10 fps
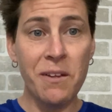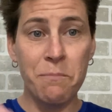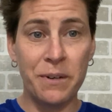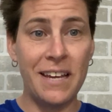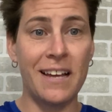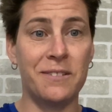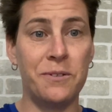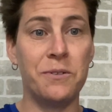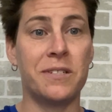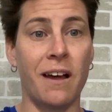but he has
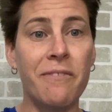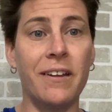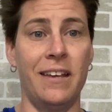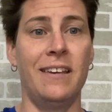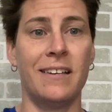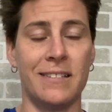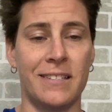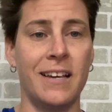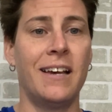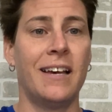new stuff that he
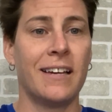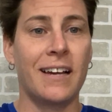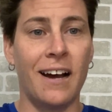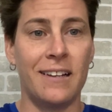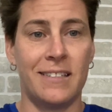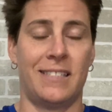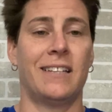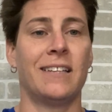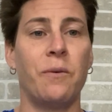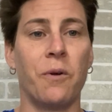is
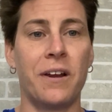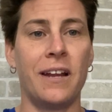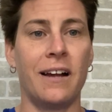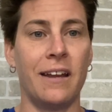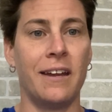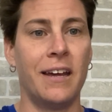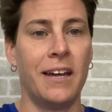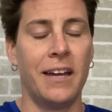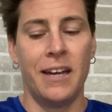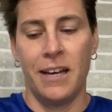constantly working on.
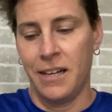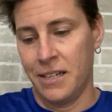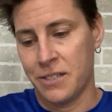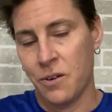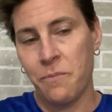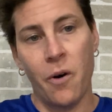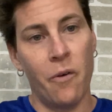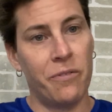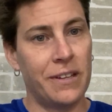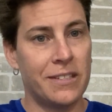So
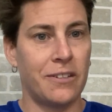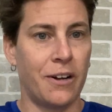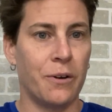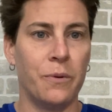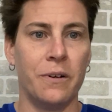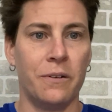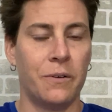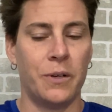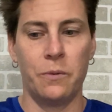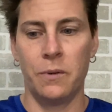hopefully his daughter
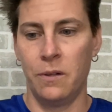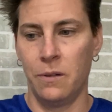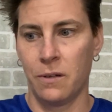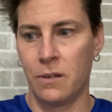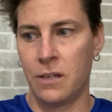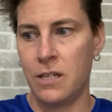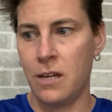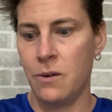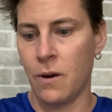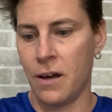will
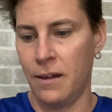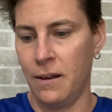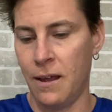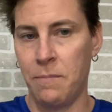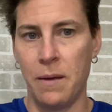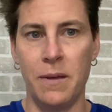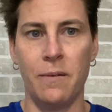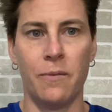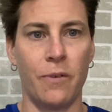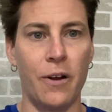continue on and
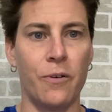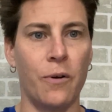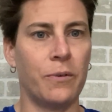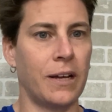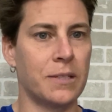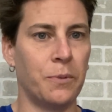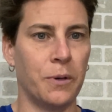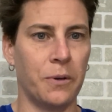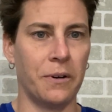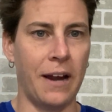maybe write her own
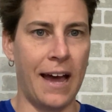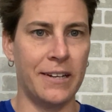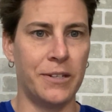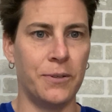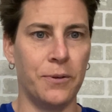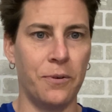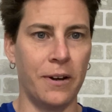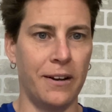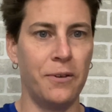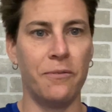textbook or add to
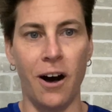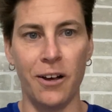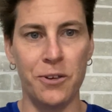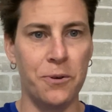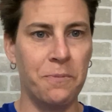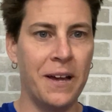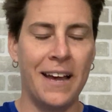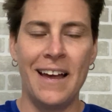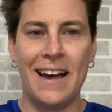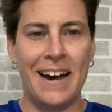a new volume.
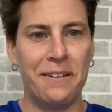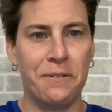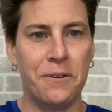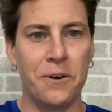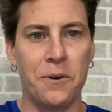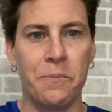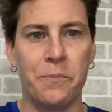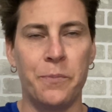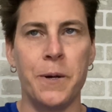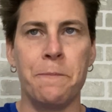I don't know,
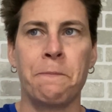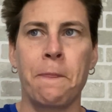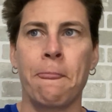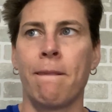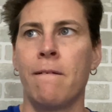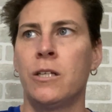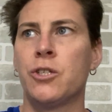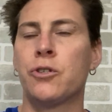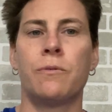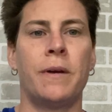but
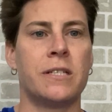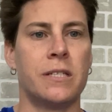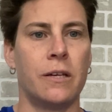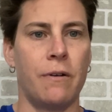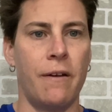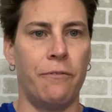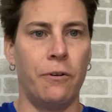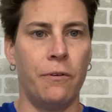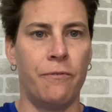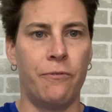just tremendously
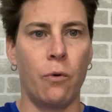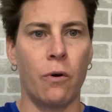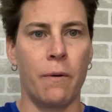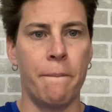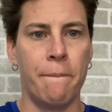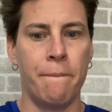grateful for